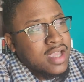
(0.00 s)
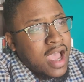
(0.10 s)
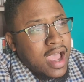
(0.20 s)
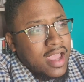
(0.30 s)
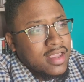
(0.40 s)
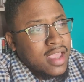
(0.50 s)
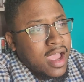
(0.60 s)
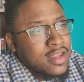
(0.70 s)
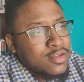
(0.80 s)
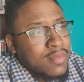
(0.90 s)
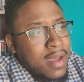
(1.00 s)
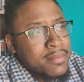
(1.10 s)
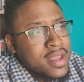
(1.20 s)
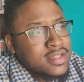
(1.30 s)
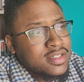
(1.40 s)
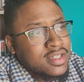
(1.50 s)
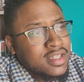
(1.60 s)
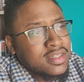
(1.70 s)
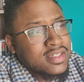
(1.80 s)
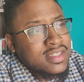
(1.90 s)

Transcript: I do my best to get the